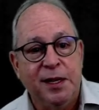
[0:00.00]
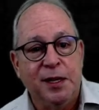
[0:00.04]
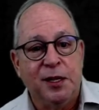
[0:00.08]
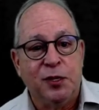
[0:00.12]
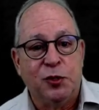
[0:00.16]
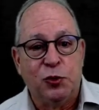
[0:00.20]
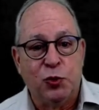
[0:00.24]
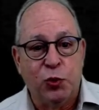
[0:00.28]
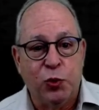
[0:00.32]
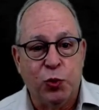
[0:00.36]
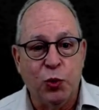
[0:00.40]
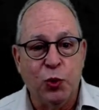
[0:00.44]

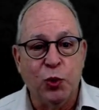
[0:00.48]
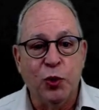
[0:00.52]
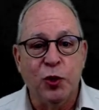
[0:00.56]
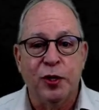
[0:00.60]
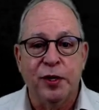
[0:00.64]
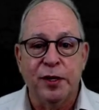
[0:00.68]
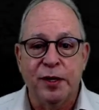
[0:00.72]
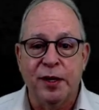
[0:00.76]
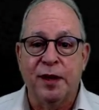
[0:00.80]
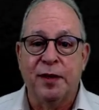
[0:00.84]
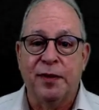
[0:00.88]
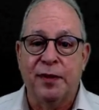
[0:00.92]

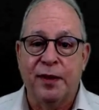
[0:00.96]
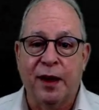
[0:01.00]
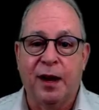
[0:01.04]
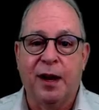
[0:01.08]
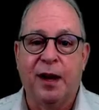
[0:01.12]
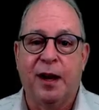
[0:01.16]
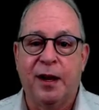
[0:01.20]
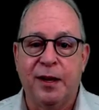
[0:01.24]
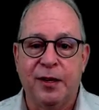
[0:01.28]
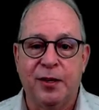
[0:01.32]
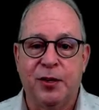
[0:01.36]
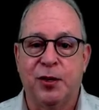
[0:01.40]
toward the
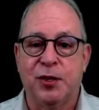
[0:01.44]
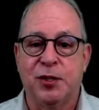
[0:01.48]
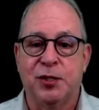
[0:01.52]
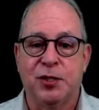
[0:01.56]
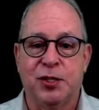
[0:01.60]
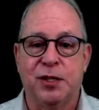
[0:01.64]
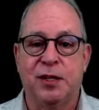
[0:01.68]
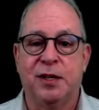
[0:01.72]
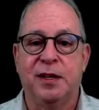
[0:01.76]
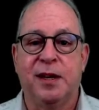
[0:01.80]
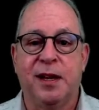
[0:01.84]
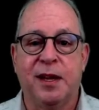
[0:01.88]
high
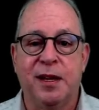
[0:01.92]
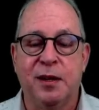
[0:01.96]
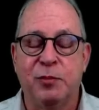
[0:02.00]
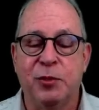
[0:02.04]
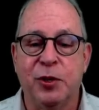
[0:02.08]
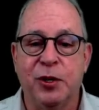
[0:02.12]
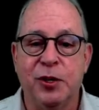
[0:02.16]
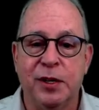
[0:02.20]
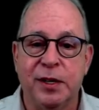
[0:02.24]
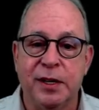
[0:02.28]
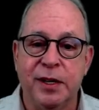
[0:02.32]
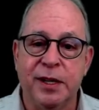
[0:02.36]
auxin
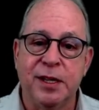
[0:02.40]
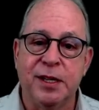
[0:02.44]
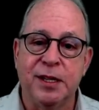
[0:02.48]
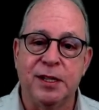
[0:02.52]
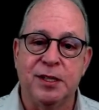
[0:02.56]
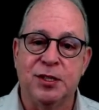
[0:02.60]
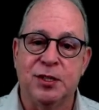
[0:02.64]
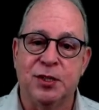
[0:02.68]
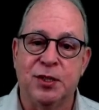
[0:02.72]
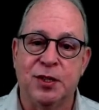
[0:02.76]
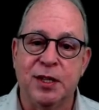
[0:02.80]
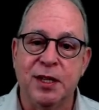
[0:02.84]
neighbor. And
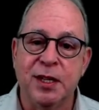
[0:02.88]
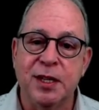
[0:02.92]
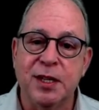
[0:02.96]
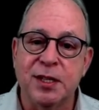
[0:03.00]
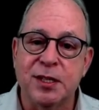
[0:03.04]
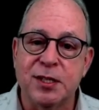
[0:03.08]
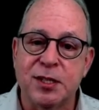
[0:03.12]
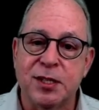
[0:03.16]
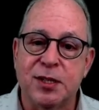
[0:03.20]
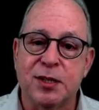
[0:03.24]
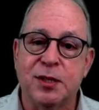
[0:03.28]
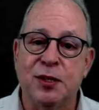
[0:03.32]
it's
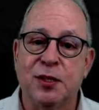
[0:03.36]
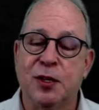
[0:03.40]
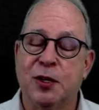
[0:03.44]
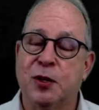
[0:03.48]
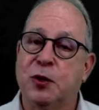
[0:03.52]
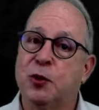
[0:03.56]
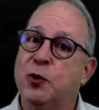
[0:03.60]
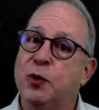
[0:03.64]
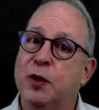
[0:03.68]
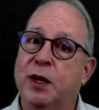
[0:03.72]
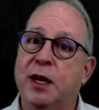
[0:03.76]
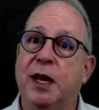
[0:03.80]
this that
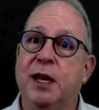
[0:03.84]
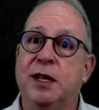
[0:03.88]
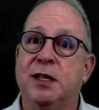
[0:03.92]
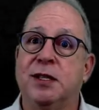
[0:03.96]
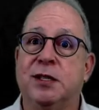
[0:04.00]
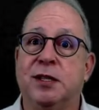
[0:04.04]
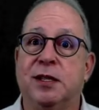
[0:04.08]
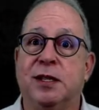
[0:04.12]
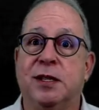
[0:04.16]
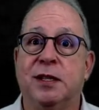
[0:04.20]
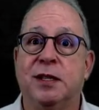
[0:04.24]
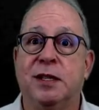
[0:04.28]

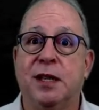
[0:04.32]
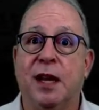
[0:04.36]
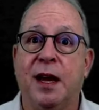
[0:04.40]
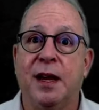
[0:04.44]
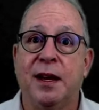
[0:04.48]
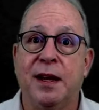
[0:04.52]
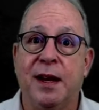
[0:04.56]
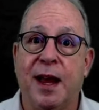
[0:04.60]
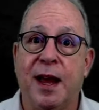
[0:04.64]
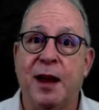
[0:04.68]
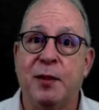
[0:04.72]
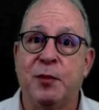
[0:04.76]
creates the
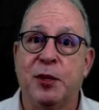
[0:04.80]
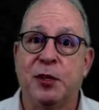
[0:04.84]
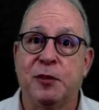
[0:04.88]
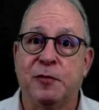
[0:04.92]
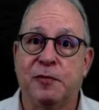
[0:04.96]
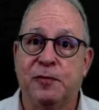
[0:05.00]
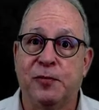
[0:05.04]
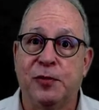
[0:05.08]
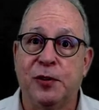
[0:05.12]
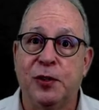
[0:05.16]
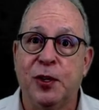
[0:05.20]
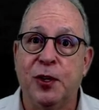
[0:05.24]
dynamic
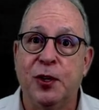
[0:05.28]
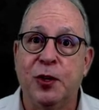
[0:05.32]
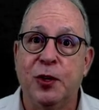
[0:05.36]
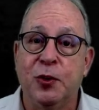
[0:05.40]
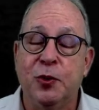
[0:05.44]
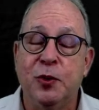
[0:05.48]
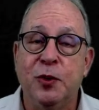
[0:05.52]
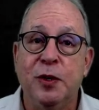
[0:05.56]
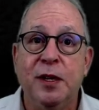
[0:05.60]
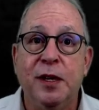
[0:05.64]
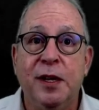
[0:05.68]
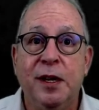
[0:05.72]

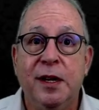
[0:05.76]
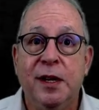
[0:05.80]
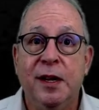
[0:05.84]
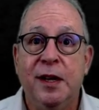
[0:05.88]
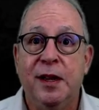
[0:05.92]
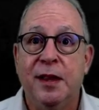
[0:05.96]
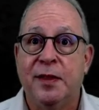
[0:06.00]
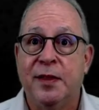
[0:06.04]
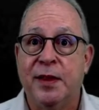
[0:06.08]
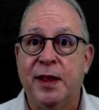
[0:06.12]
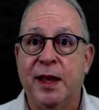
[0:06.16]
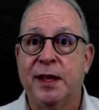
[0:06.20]
flow,
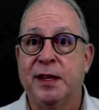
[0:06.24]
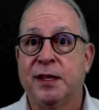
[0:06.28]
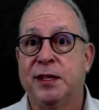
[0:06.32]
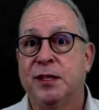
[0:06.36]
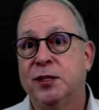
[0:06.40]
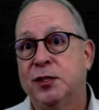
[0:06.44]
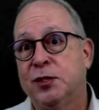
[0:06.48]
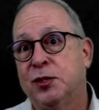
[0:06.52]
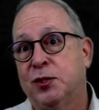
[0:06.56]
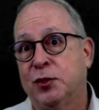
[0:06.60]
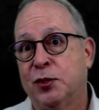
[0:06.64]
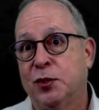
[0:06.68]
that
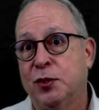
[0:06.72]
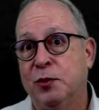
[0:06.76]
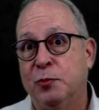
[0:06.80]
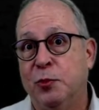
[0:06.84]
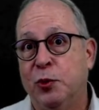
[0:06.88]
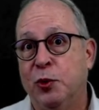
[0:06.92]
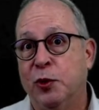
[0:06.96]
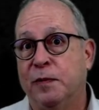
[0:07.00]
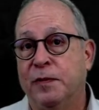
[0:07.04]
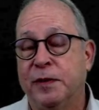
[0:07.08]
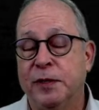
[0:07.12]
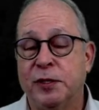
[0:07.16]
is, the
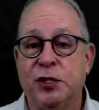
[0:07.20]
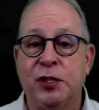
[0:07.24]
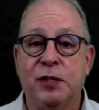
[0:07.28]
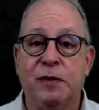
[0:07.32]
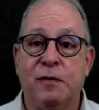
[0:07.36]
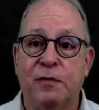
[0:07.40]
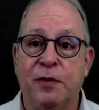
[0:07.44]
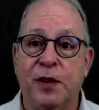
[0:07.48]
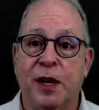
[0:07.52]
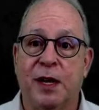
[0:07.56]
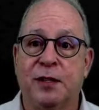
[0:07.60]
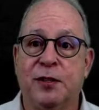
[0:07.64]
morphogen
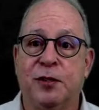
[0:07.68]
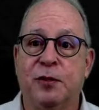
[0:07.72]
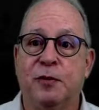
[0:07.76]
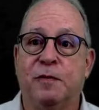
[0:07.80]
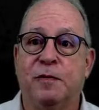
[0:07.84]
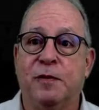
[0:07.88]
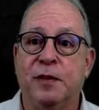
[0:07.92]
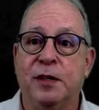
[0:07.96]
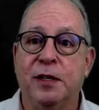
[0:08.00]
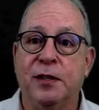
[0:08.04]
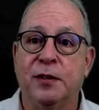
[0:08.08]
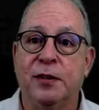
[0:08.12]
vector
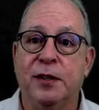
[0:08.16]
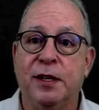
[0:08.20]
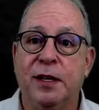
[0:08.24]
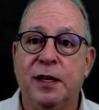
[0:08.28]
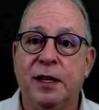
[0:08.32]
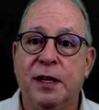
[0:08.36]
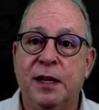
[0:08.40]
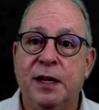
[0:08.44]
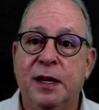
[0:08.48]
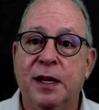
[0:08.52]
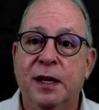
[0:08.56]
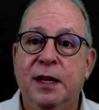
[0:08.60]
field.
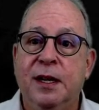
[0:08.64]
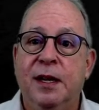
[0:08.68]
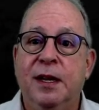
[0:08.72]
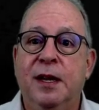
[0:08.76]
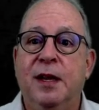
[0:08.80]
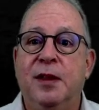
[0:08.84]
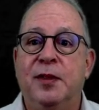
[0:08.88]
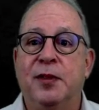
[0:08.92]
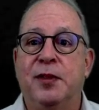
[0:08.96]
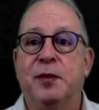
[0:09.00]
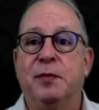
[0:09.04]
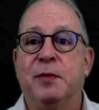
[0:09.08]

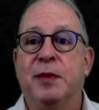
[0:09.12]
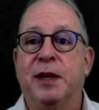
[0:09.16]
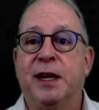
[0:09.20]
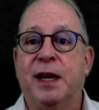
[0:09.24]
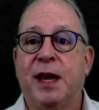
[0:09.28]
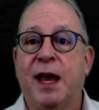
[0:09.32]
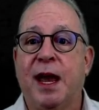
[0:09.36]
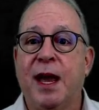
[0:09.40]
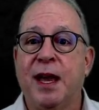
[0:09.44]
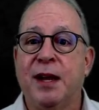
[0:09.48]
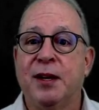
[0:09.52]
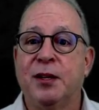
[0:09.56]
The
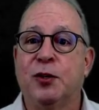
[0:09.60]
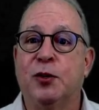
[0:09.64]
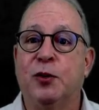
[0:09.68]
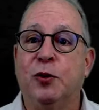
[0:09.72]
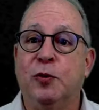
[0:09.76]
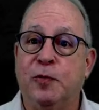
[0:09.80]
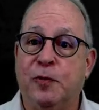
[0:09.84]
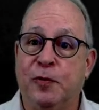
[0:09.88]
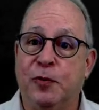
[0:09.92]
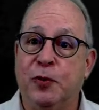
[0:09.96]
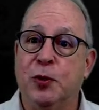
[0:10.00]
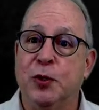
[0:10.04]
mechanical
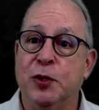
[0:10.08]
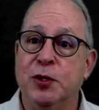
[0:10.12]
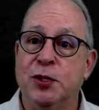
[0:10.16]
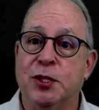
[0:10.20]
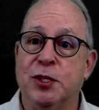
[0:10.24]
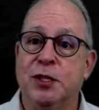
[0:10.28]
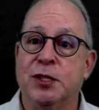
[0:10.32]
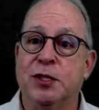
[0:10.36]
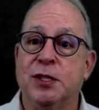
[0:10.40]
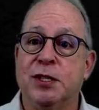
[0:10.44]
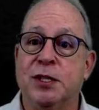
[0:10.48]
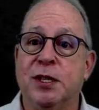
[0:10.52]

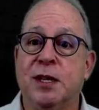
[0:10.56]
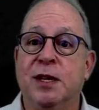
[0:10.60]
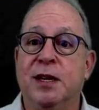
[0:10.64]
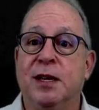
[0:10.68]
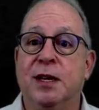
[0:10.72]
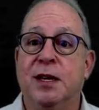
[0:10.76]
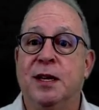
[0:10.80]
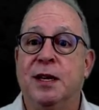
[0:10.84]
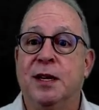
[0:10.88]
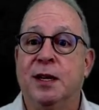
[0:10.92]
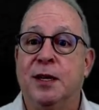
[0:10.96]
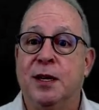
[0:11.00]
forces
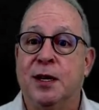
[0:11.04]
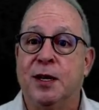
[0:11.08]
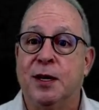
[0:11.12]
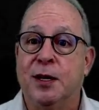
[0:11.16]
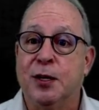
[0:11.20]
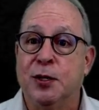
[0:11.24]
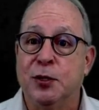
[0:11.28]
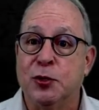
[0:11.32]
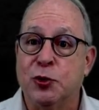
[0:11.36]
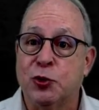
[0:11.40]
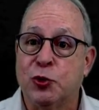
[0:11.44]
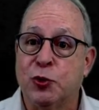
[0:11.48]

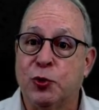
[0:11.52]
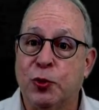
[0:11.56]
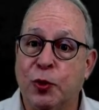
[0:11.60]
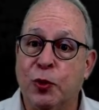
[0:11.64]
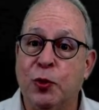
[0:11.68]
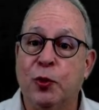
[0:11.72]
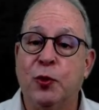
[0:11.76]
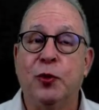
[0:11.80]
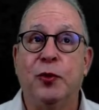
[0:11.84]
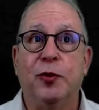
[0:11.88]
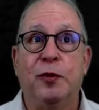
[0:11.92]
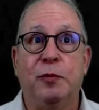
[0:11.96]

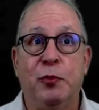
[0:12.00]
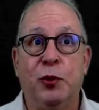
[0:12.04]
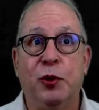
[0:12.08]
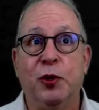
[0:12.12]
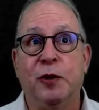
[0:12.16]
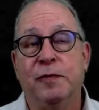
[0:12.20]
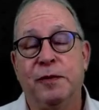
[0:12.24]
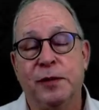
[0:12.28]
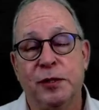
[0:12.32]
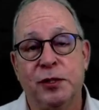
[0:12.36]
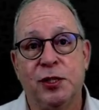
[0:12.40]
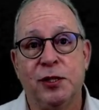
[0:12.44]
control the
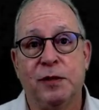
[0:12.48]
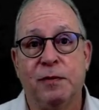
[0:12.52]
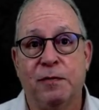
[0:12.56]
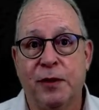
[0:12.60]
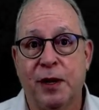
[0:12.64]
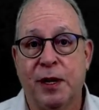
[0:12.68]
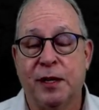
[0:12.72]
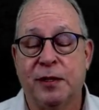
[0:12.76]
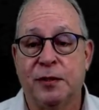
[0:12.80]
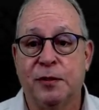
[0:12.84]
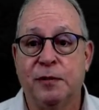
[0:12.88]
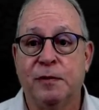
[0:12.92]
morphogen
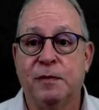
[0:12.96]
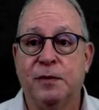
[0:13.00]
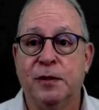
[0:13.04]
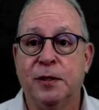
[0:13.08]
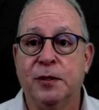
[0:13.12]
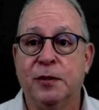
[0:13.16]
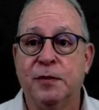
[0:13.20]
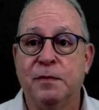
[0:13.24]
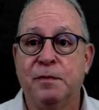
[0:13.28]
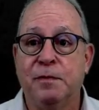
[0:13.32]
vector field.